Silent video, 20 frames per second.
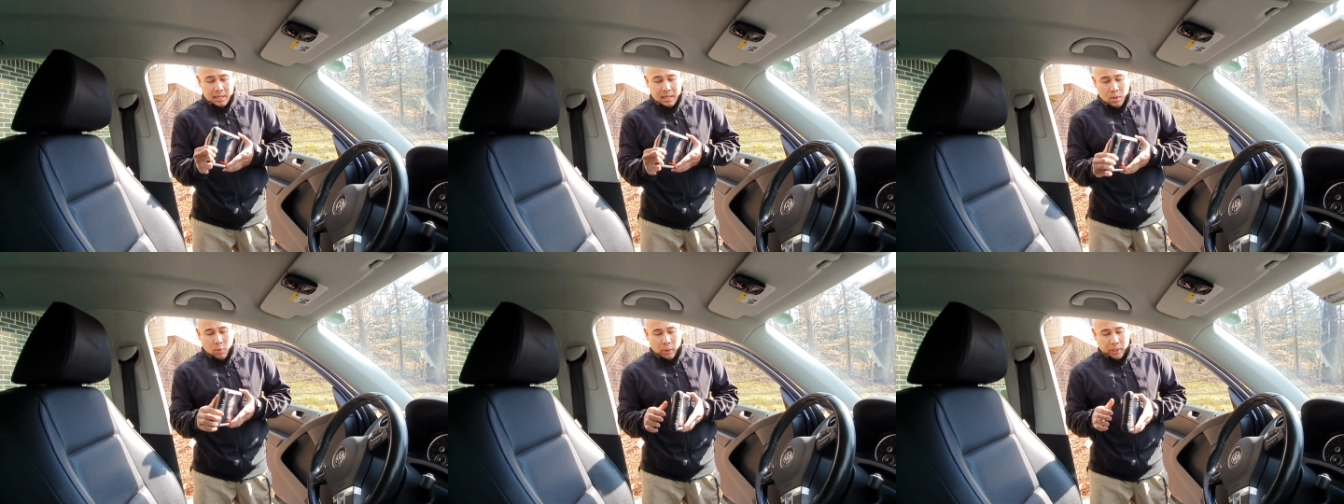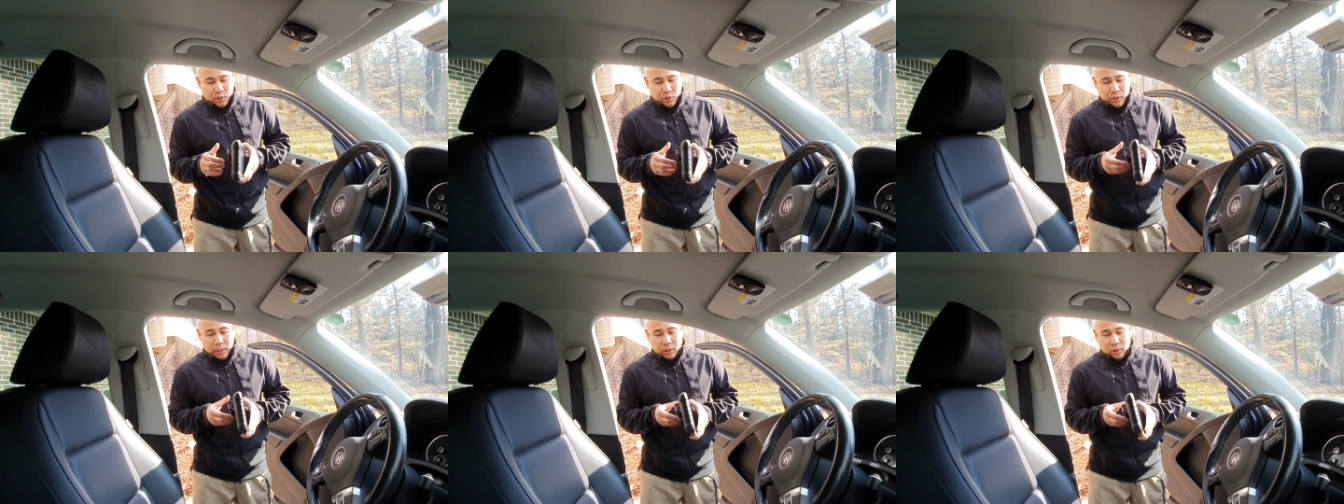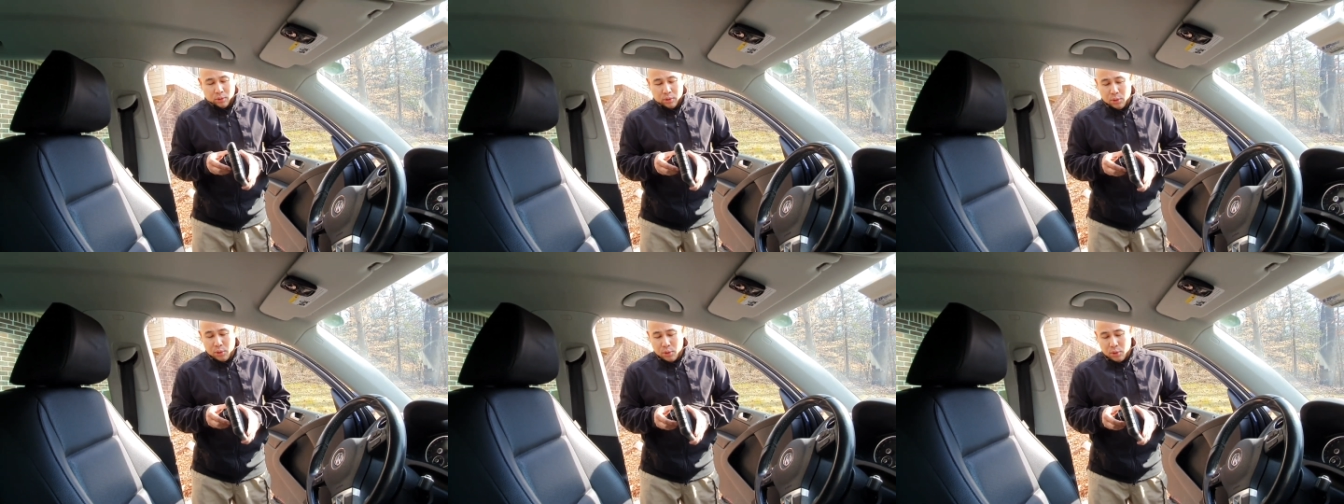What you need to
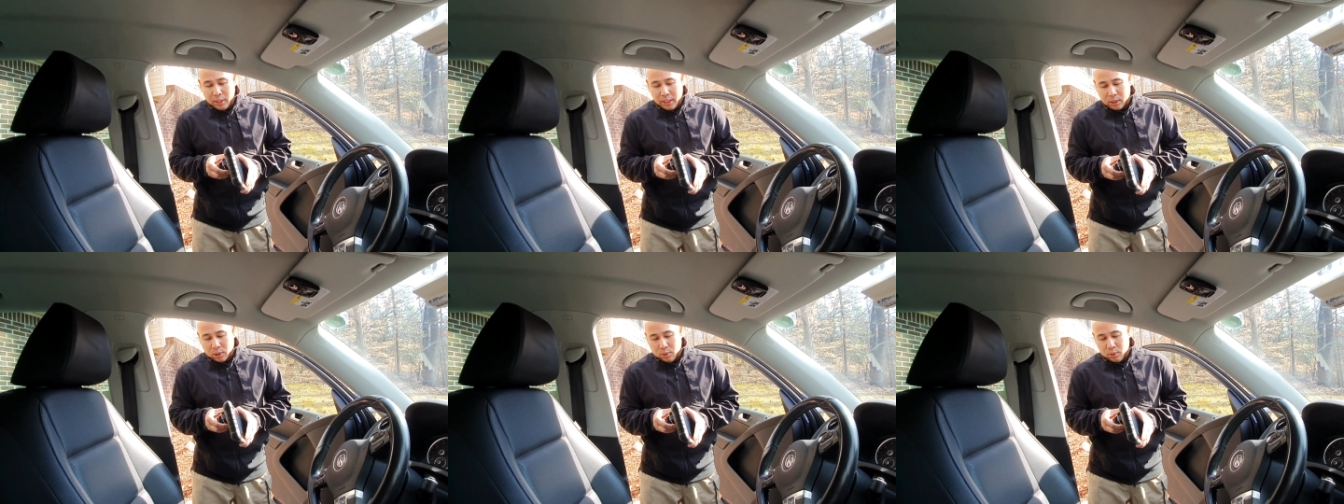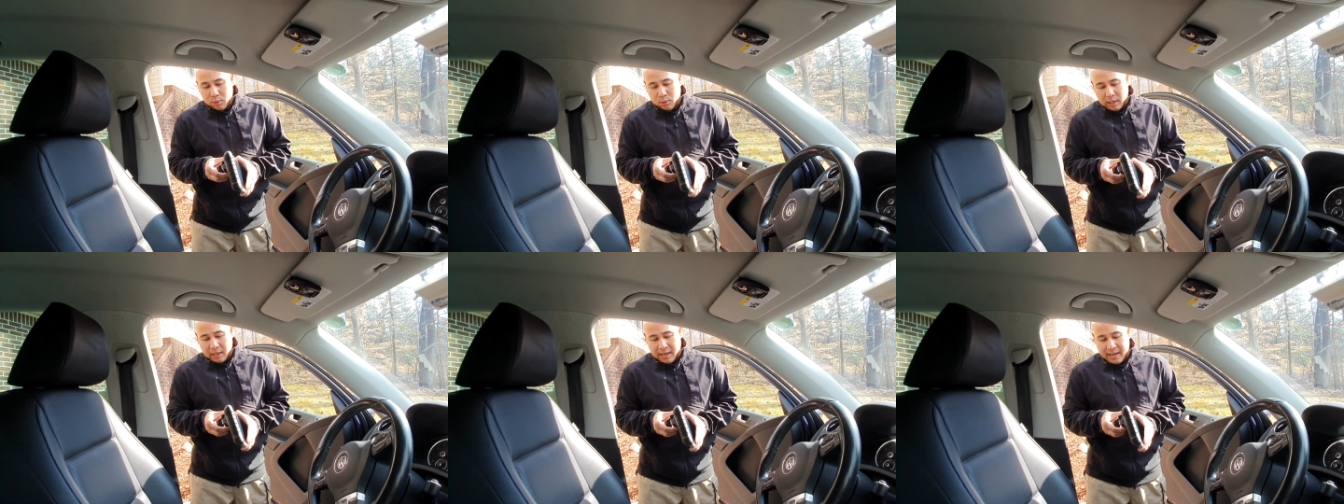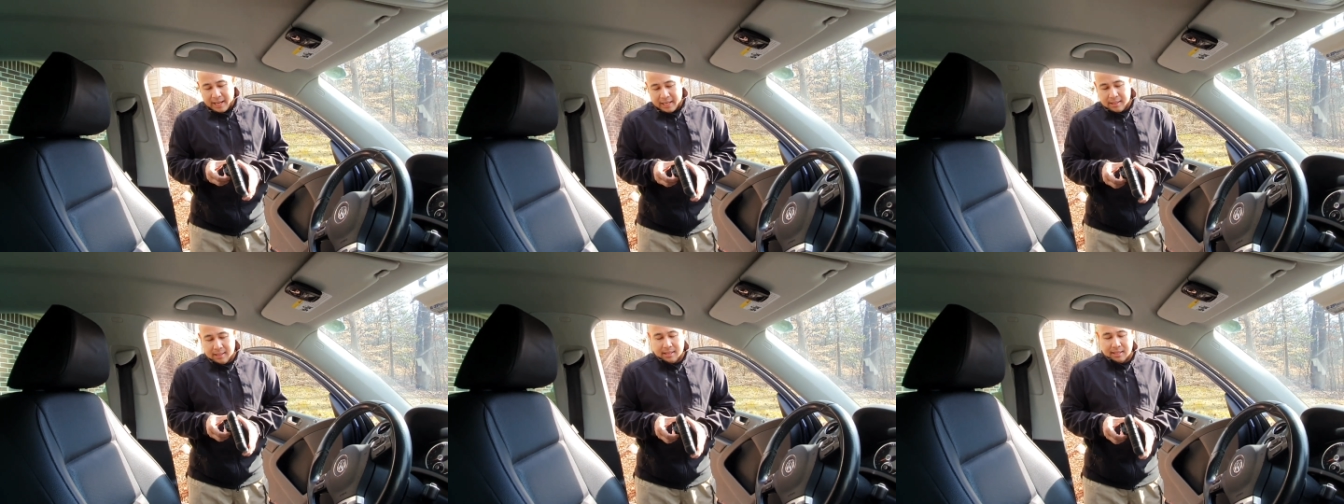do, you need to
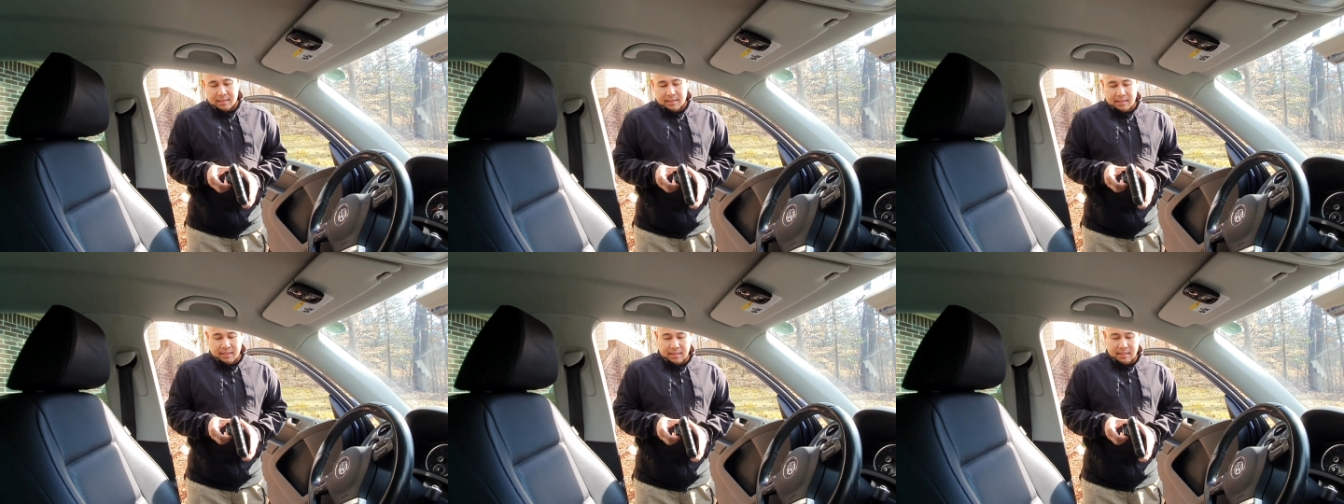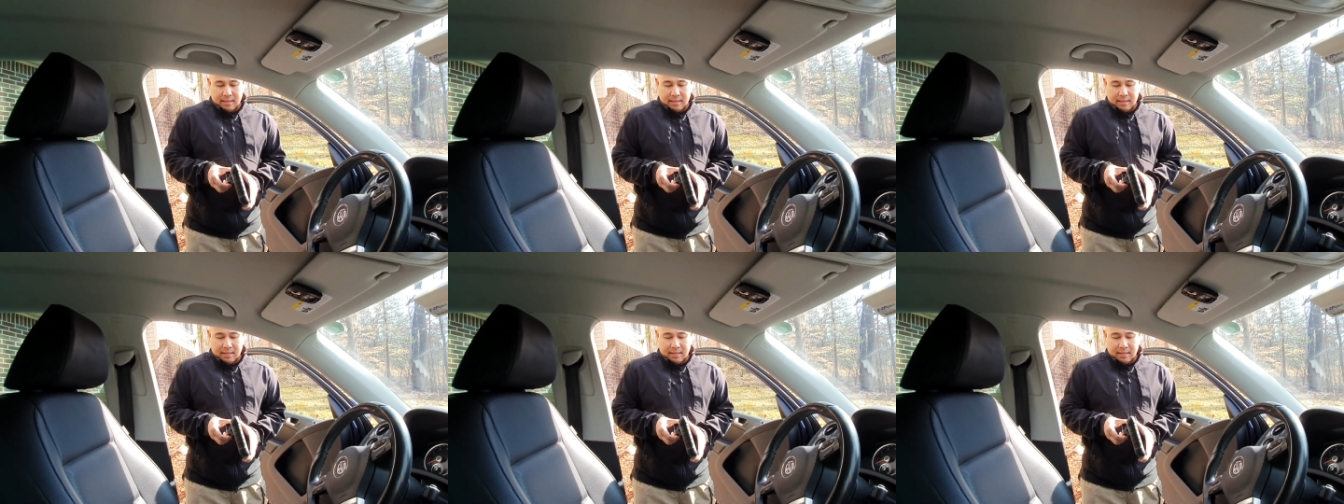connect the